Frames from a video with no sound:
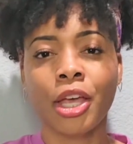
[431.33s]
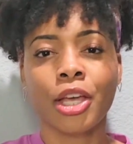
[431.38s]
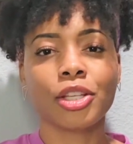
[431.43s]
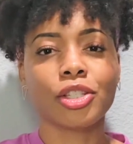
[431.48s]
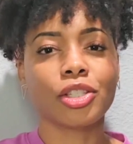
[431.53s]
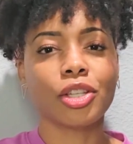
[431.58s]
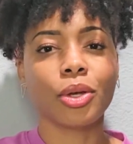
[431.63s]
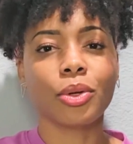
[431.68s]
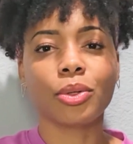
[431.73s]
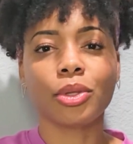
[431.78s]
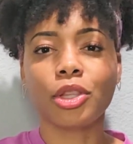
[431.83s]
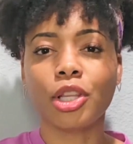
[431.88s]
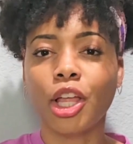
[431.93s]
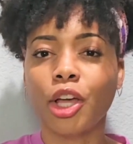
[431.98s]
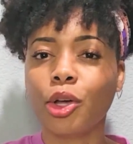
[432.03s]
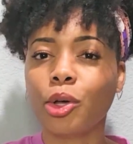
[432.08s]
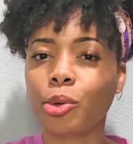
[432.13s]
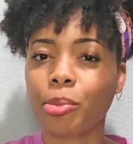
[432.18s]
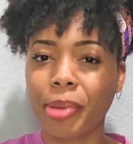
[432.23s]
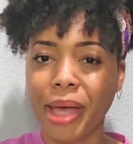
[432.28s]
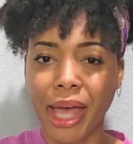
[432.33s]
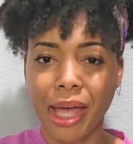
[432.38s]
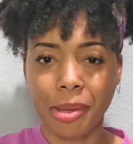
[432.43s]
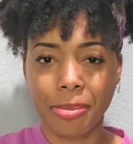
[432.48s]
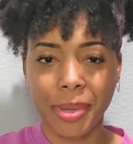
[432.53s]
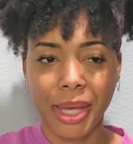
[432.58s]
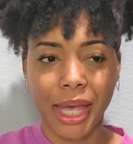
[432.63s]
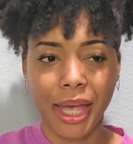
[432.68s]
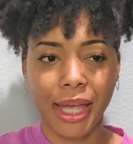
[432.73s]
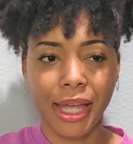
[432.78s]
So low back
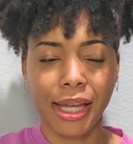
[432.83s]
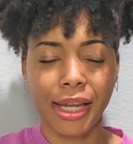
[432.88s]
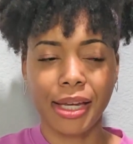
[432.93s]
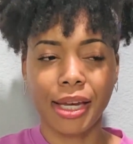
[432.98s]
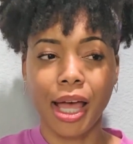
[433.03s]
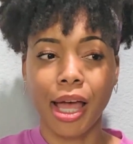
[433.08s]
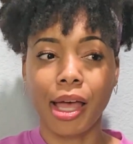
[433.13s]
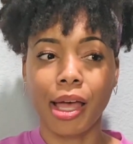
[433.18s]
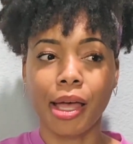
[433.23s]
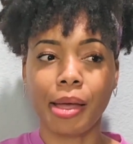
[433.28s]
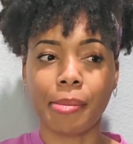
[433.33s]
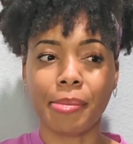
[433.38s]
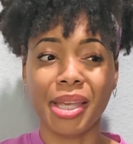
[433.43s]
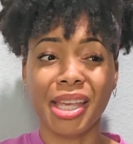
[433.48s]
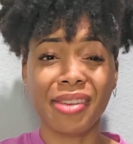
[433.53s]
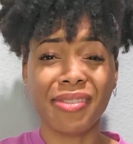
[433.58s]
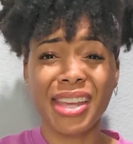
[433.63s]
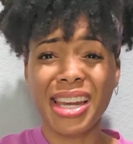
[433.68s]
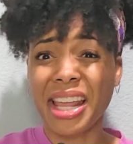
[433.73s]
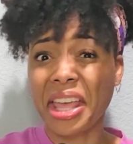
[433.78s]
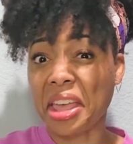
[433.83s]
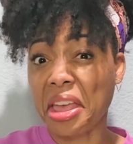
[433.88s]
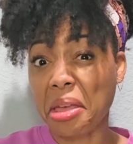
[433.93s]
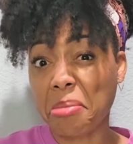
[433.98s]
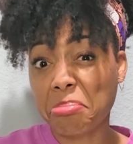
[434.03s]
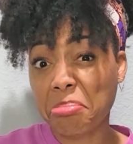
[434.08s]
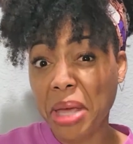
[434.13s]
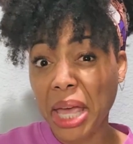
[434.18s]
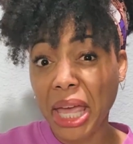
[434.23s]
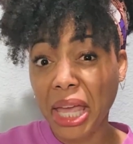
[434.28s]
pain, even
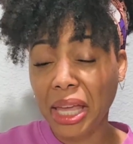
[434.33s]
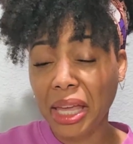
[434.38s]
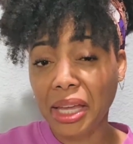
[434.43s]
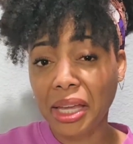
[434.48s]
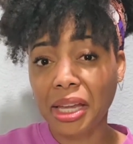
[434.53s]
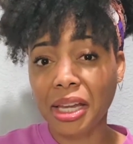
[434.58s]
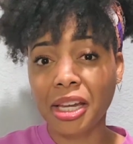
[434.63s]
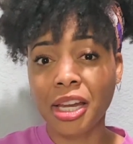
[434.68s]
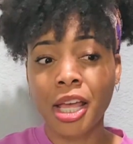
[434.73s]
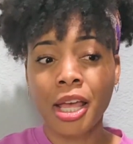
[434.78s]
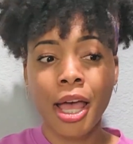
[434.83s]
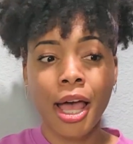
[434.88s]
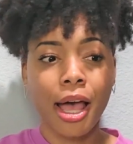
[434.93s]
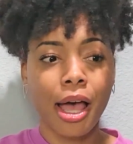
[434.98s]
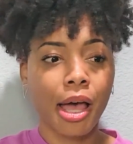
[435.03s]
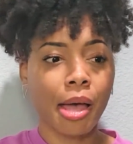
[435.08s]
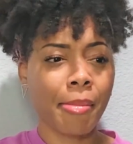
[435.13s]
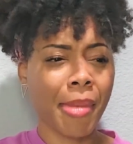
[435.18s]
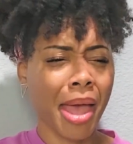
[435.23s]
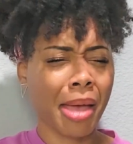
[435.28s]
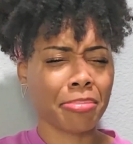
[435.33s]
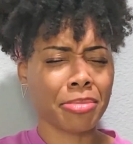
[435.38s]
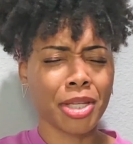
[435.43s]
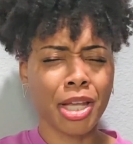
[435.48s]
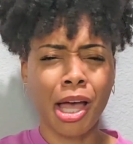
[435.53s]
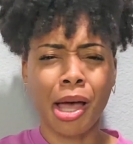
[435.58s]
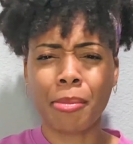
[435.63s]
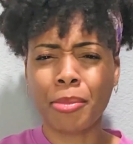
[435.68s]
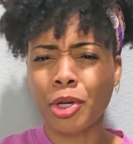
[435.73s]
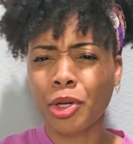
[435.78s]
hip pain,
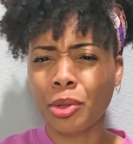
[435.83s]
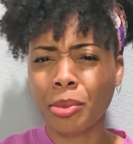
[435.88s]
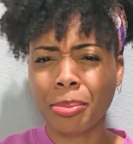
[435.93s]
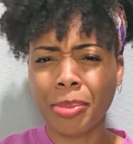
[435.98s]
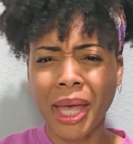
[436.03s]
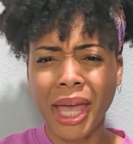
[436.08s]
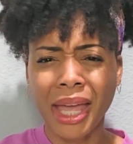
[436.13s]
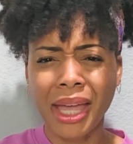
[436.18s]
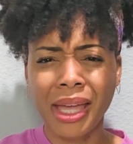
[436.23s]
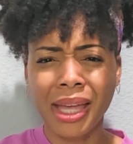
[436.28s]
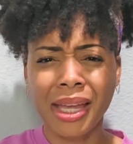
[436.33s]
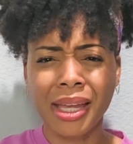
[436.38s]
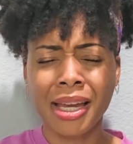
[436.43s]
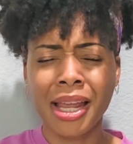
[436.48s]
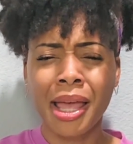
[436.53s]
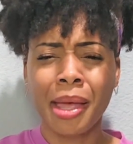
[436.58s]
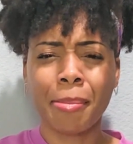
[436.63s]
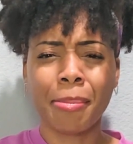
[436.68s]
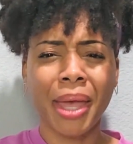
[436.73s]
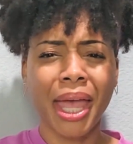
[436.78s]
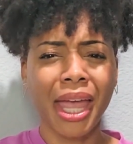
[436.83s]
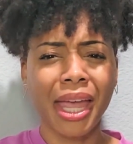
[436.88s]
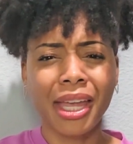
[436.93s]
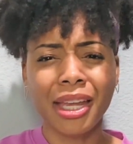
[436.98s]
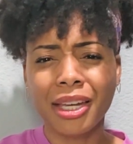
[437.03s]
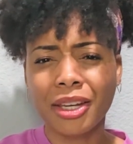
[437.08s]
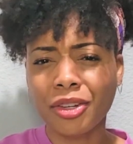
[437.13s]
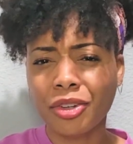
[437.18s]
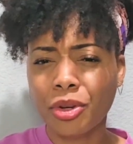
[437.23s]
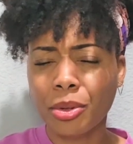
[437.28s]
abdominal pain,
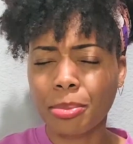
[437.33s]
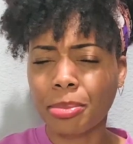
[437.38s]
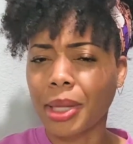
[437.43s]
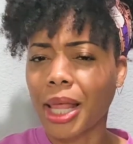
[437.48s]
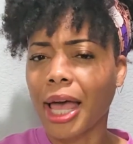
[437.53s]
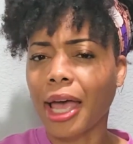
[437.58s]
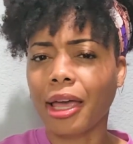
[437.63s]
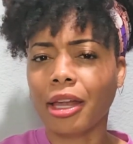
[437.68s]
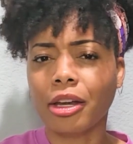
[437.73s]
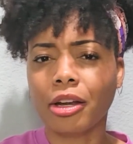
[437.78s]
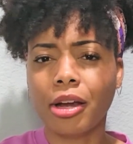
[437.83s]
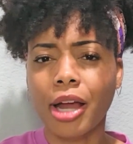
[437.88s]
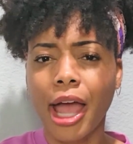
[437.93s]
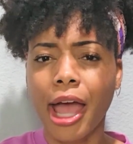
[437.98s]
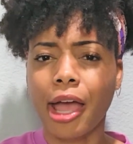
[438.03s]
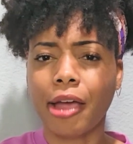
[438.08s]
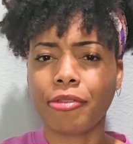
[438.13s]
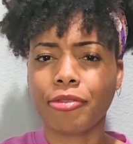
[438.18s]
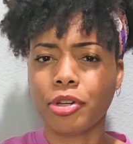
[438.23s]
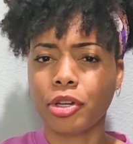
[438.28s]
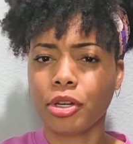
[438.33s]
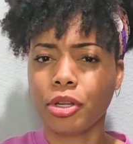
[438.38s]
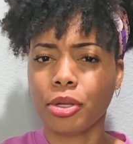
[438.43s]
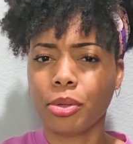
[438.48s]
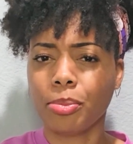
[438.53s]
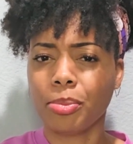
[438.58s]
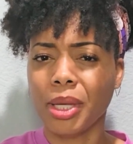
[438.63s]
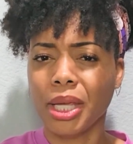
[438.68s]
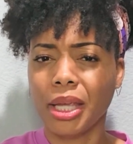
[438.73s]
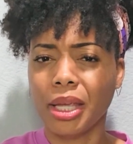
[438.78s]
pain in your bladder after
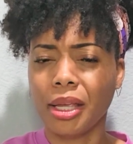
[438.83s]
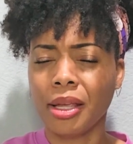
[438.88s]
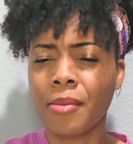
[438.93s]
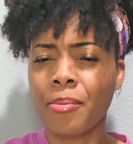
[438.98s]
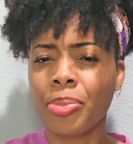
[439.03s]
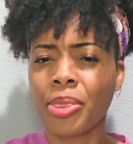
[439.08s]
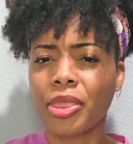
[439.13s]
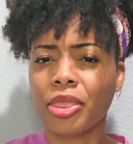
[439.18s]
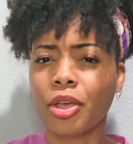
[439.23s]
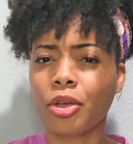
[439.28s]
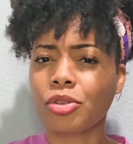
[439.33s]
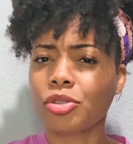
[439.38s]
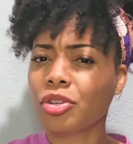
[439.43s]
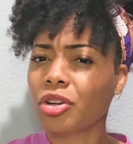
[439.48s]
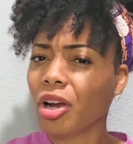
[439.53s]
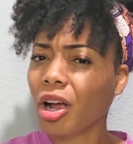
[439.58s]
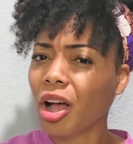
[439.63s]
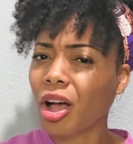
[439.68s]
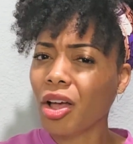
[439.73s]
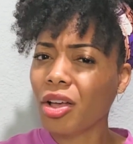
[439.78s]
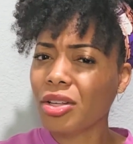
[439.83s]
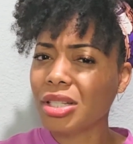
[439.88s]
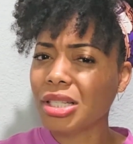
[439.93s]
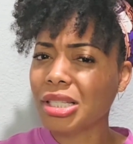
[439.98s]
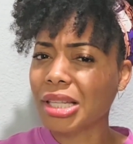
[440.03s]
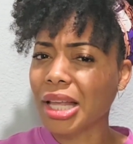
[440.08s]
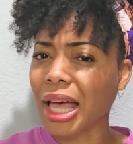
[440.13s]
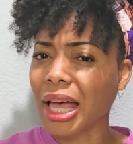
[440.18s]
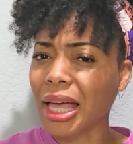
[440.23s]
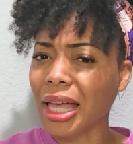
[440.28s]
you pee, those are all
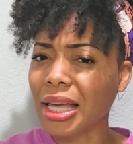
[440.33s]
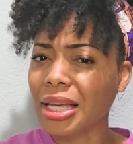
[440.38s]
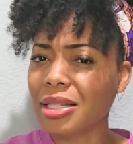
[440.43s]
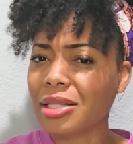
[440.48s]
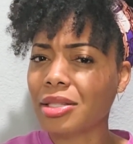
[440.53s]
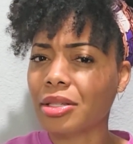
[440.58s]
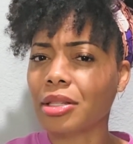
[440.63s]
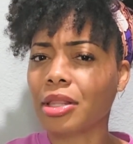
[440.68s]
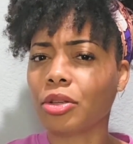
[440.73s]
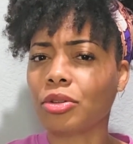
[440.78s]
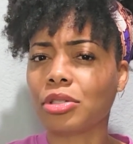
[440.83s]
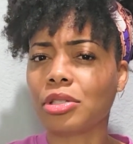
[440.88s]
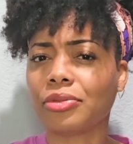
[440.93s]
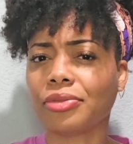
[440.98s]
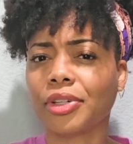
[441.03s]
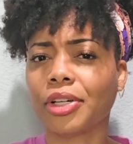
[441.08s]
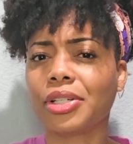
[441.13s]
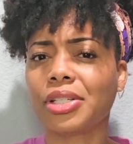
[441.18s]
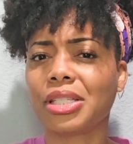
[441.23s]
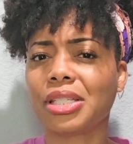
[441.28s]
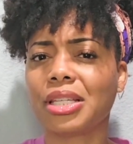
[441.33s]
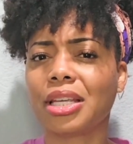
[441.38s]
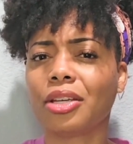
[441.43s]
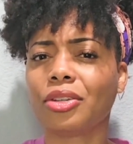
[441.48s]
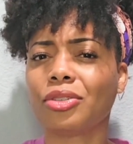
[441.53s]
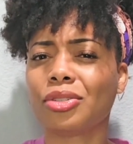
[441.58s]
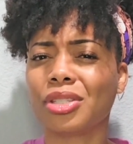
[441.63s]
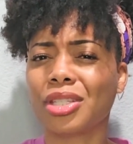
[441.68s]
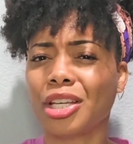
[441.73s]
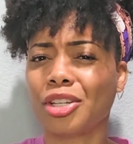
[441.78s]
signs and those first
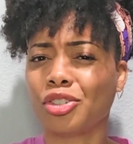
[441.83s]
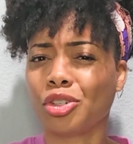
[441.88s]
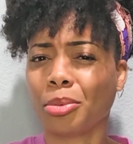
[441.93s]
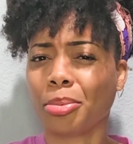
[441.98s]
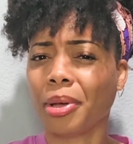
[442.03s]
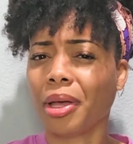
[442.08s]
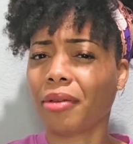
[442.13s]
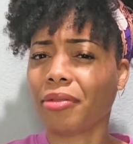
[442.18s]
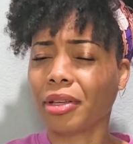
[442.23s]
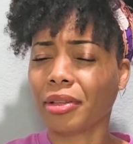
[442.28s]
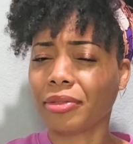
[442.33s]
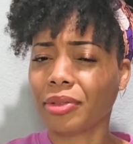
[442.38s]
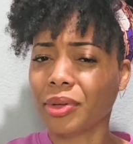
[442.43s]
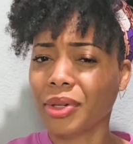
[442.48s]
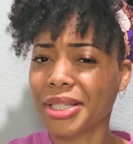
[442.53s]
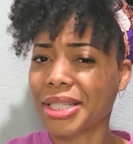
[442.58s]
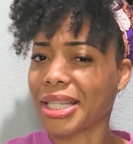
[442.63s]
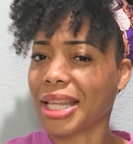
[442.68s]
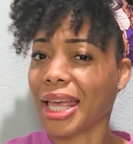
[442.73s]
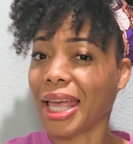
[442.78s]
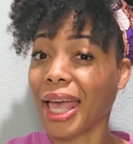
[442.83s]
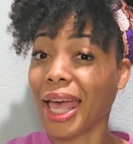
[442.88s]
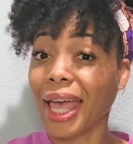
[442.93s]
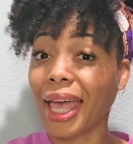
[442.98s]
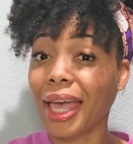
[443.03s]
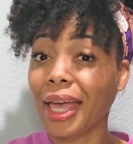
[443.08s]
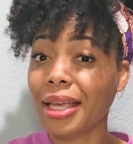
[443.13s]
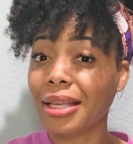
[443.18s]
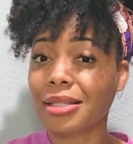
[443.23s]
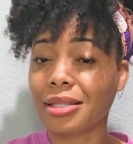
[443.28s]
signals that your pelvic floor is like,
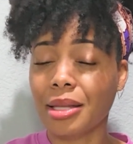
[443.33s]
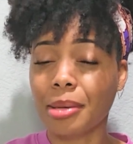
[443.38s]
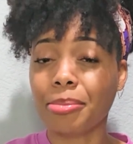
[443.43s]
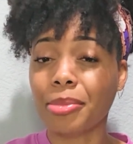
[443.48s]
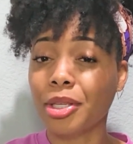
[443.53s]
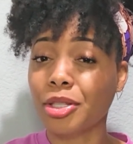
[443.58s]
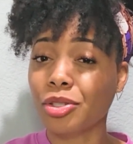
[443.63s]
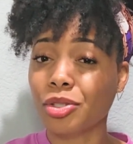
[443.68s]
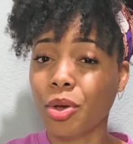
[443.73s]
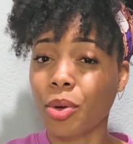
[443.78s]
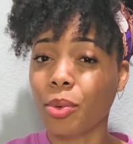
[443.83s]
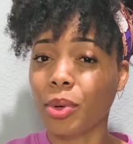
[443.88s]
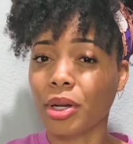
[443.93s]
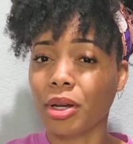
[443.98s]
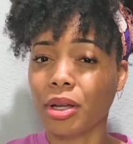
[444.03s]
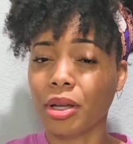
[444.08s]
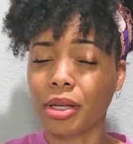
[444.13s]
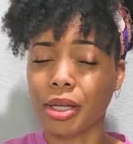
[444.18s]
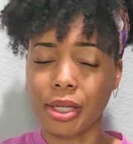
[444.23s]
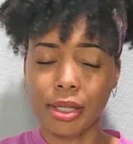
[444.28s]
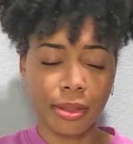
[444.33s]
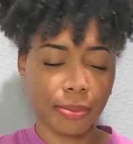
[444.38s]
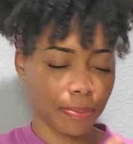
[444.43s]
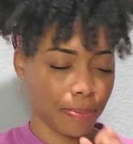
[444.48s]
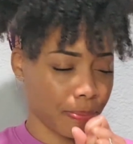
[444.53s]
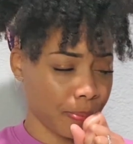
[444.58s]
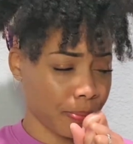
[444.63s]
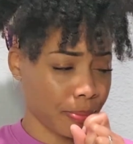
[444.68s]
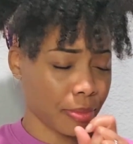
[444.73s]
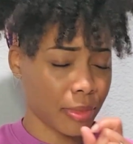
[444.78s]
hey, something's going on.
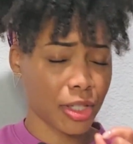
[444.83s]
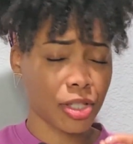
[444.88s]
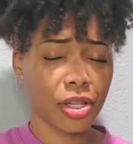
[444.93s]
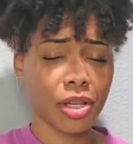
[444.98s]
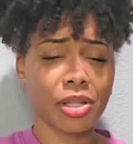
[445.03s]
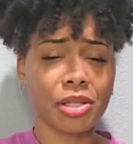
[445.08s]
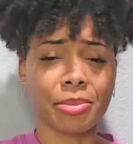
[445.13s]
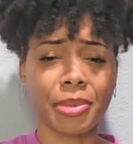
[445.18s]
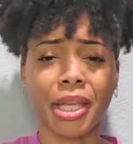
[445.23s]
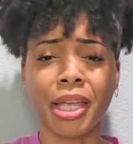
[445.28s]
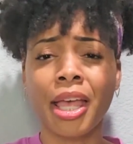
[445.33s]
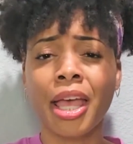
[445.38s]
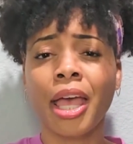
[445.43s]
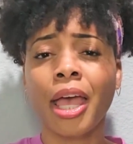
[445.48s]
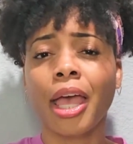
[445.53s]
Excuse me.